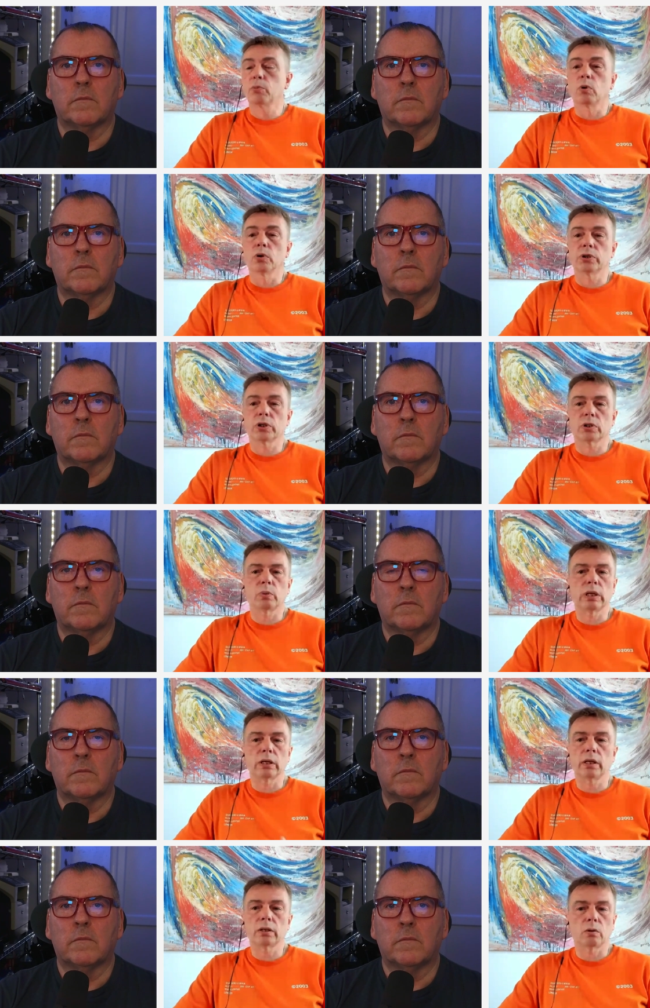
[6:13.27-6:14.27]

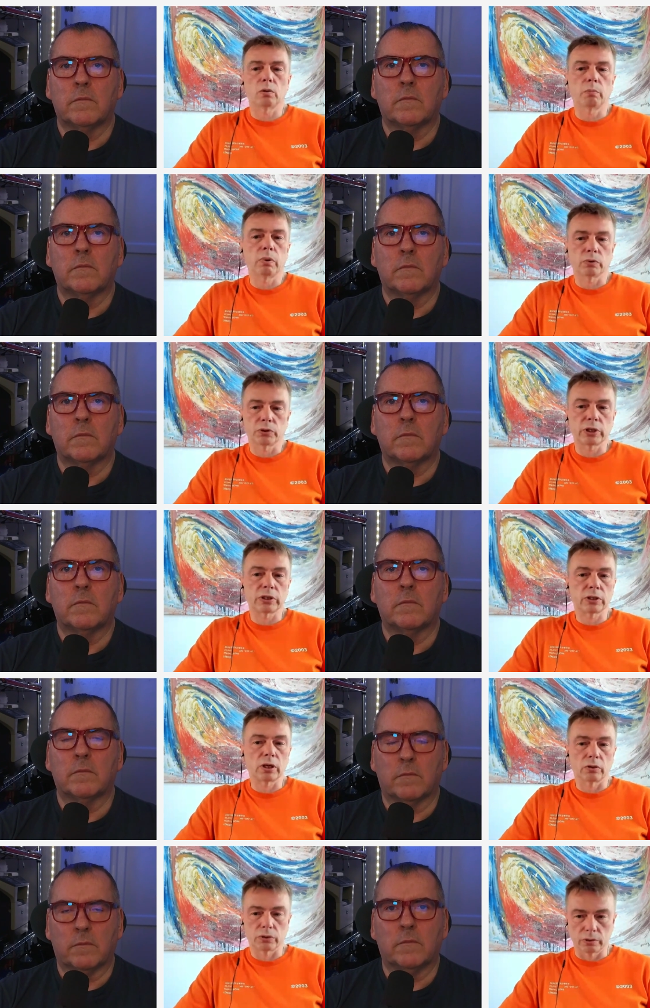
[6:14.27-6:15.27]
Speaker 1: sponsors. We collected about
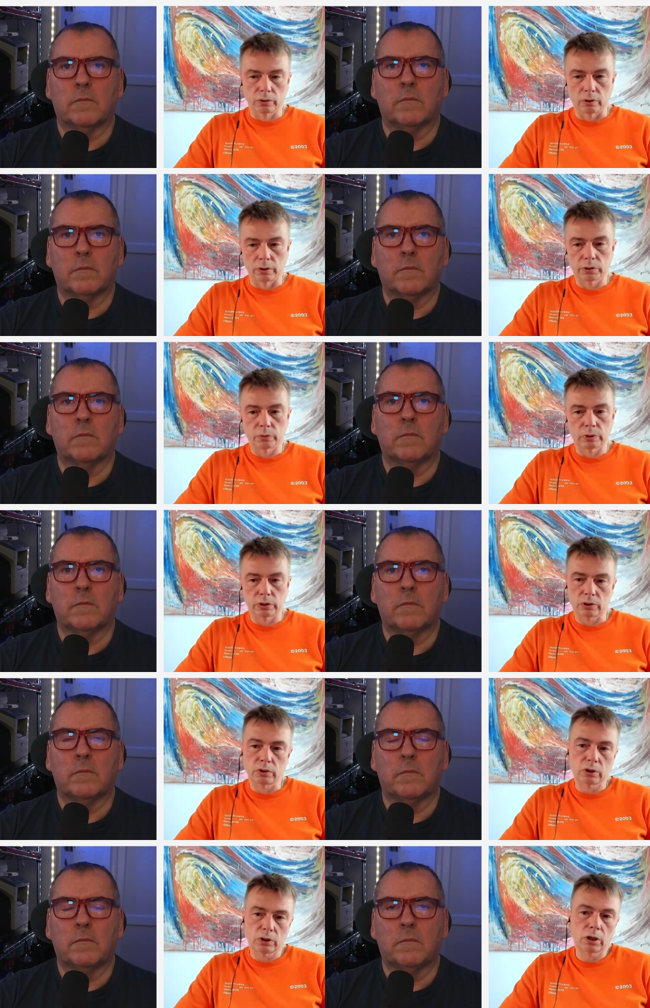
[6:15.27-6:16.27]
six thousand dollars,
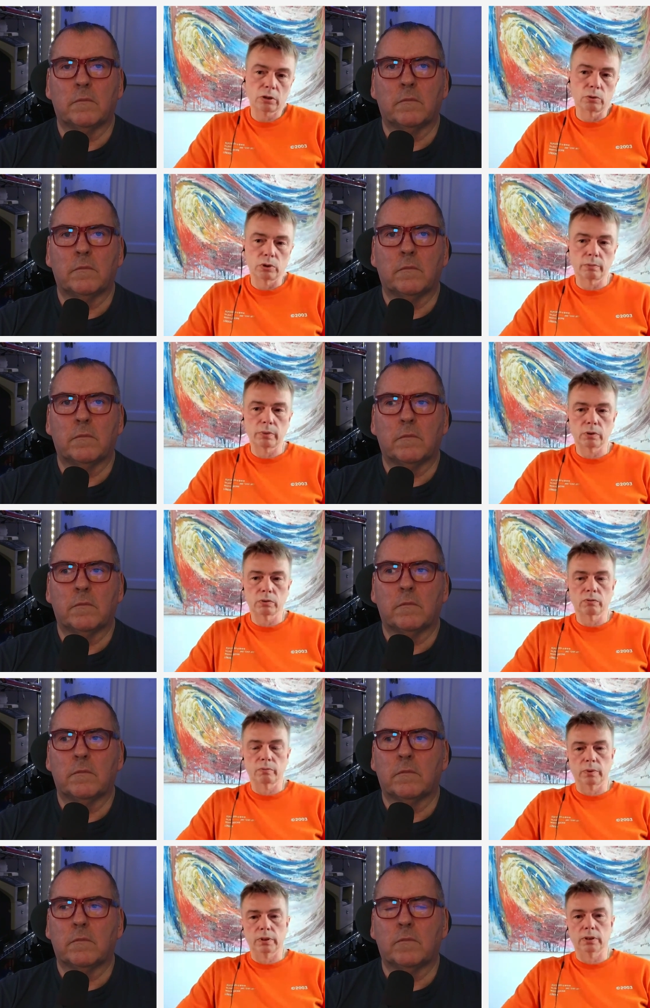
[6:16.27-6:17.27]
which is a huge
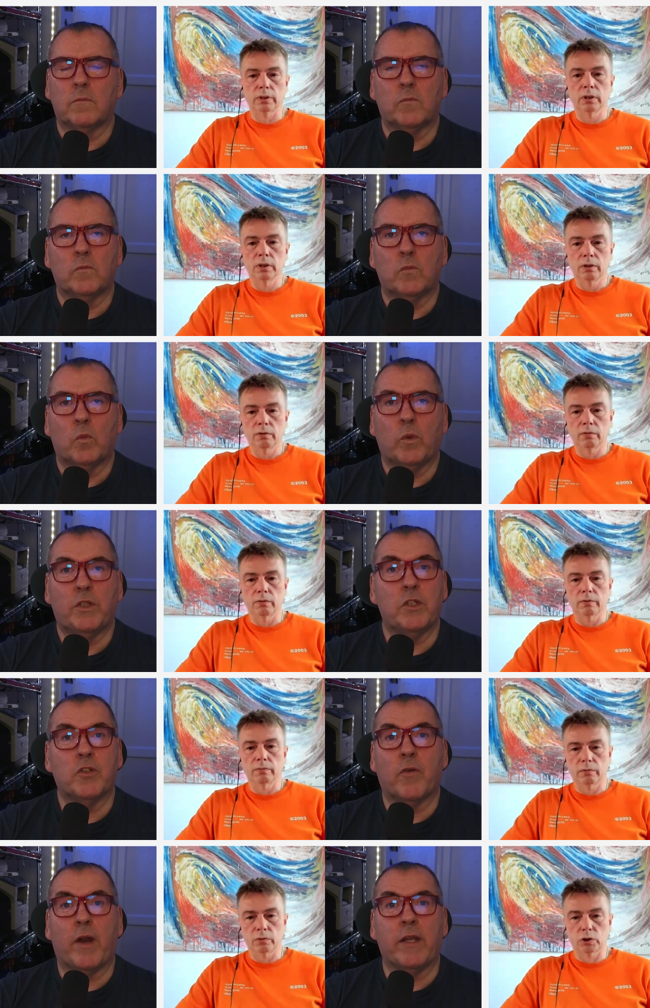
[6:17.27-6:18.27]
amount of money for,
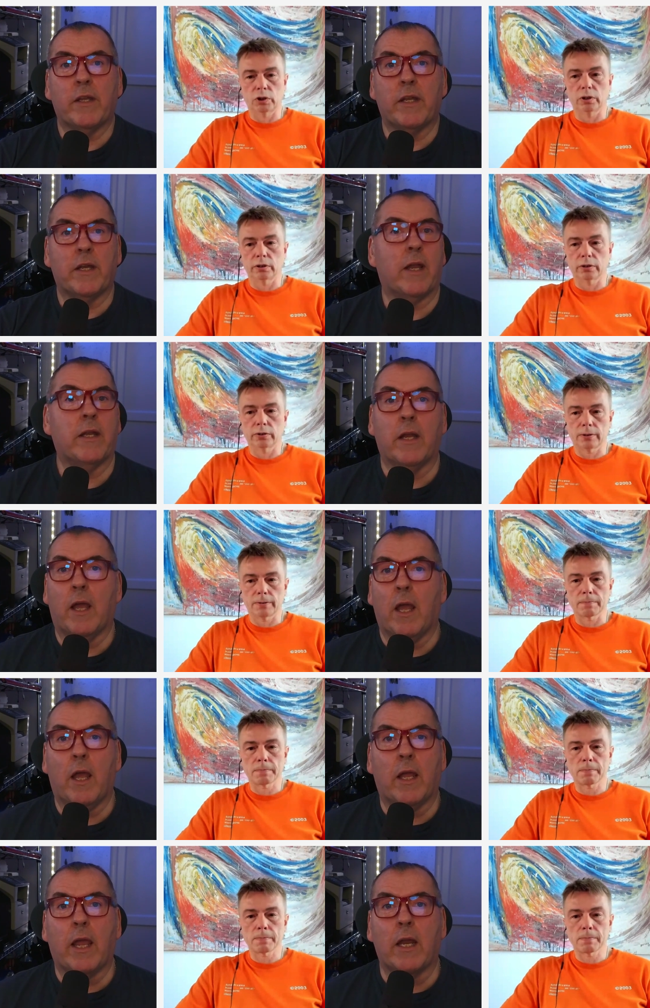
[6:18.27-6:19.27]
which is for shelters.
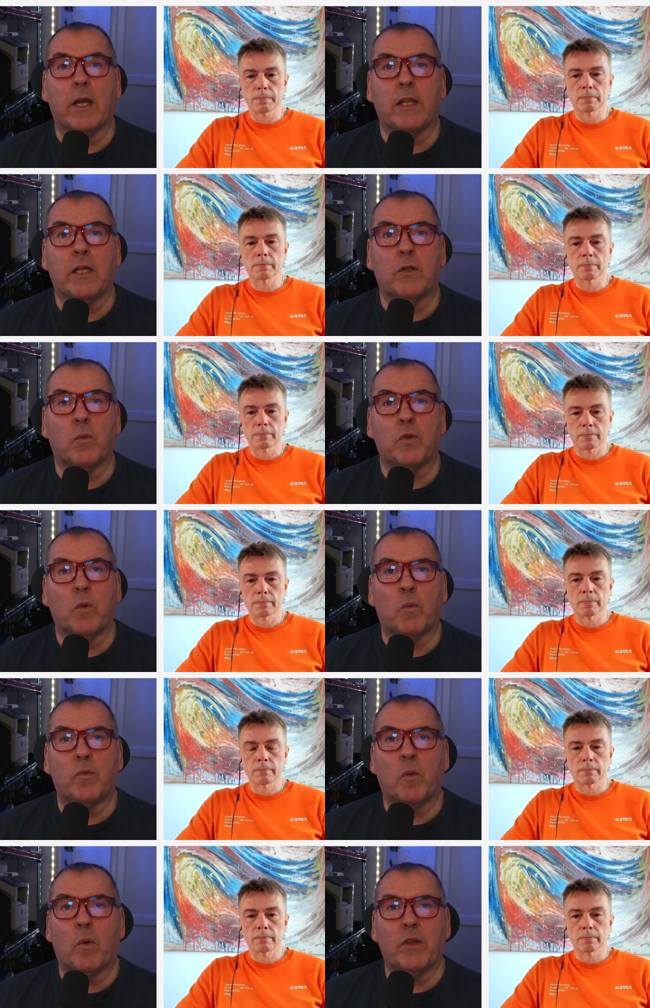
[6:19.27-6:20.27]
Speaker 2: Again, I think the,
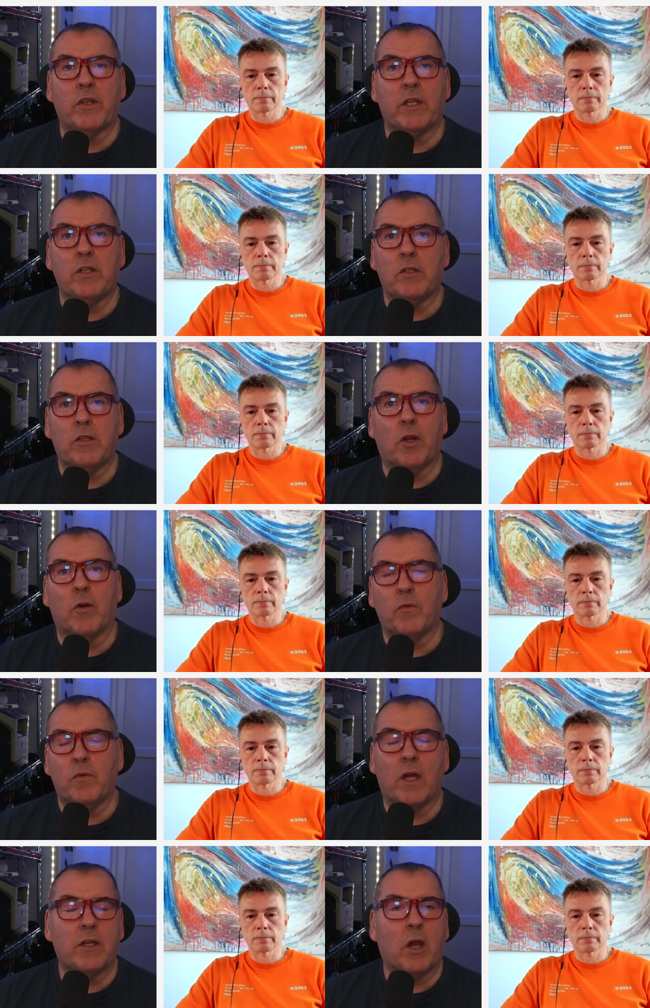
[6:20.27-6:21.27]
the, the one thing you
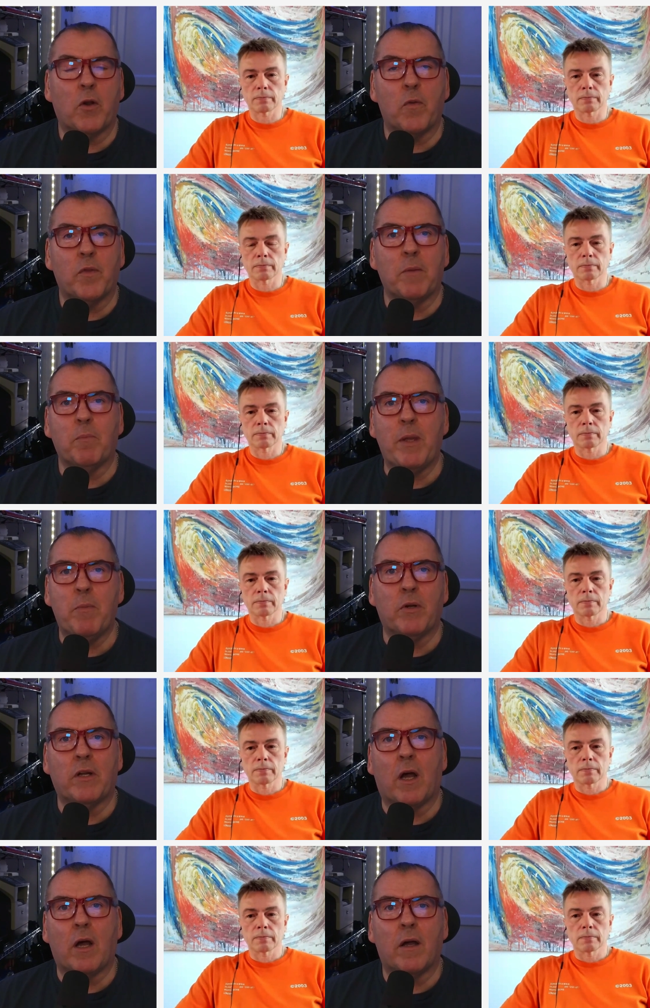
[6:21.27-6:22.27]
know, I, I don't think
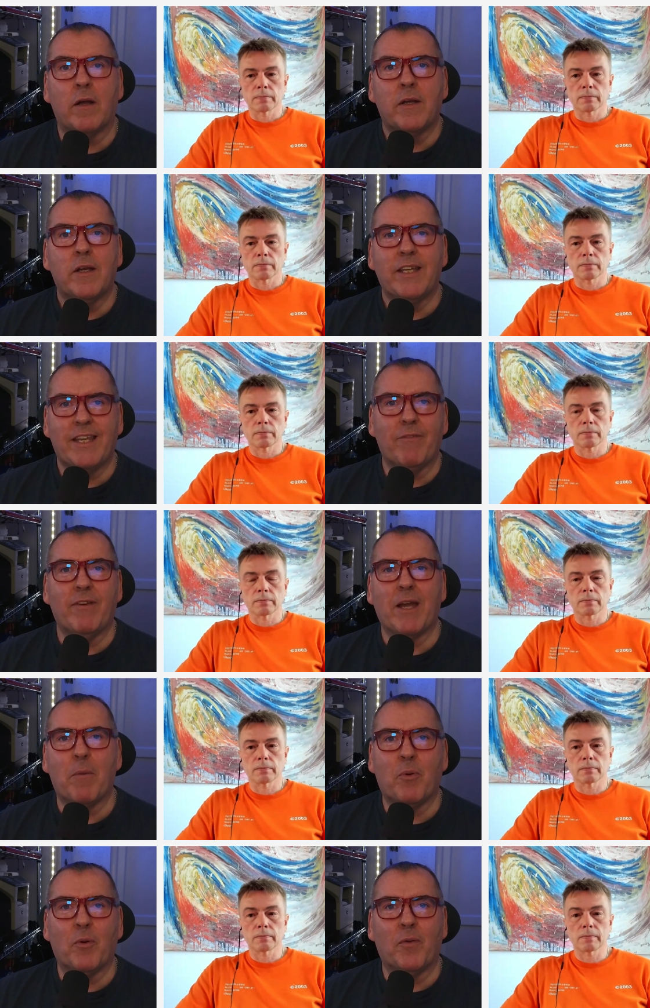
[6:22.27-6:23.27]
people are
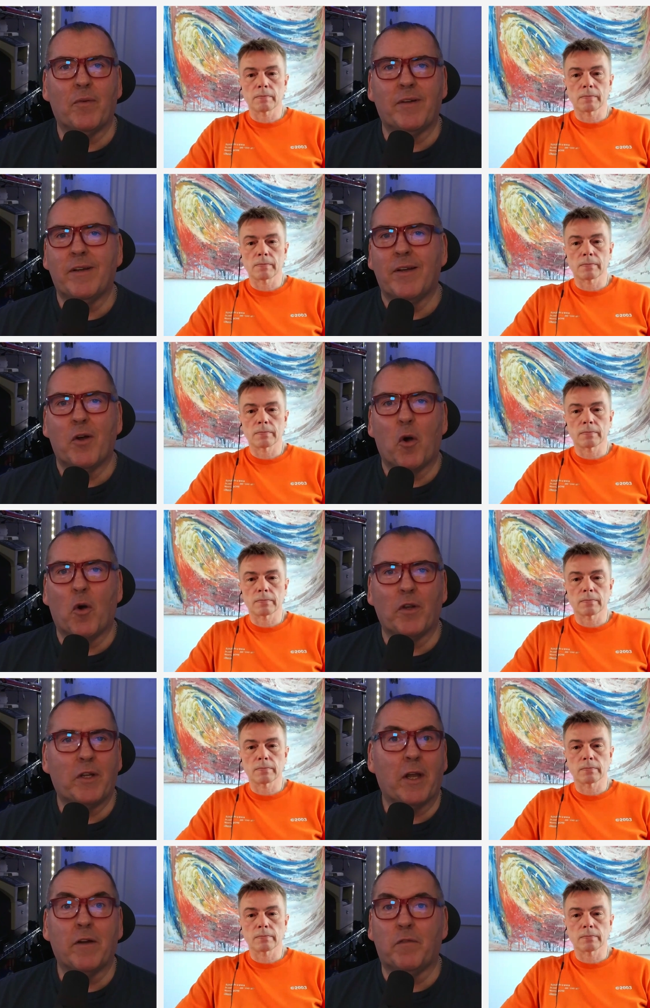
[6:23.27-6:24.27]
giving up on
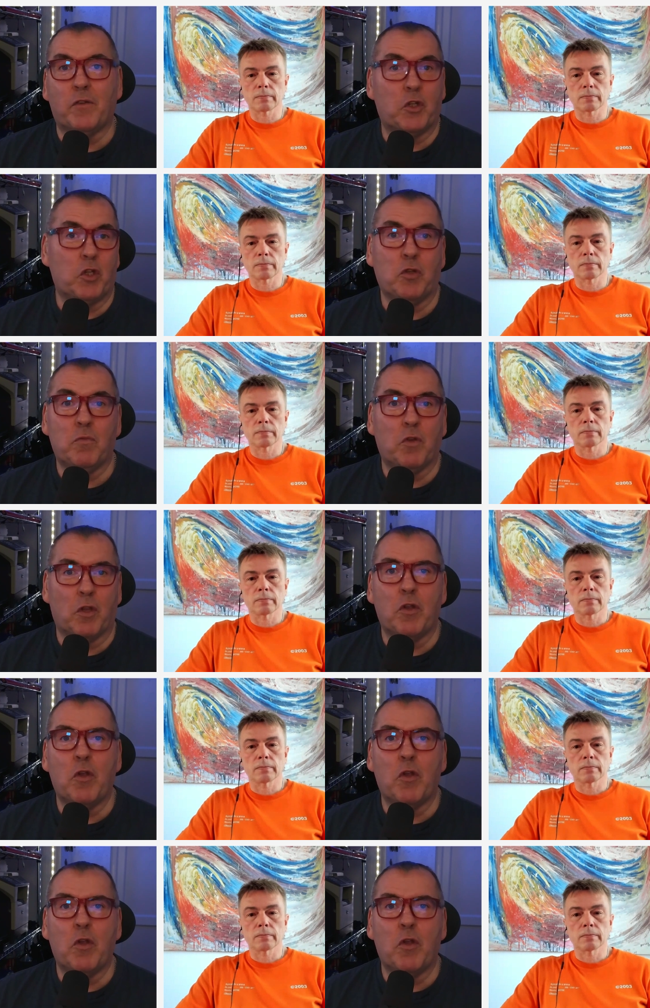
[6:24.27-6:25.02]
on kind of mm-hmm.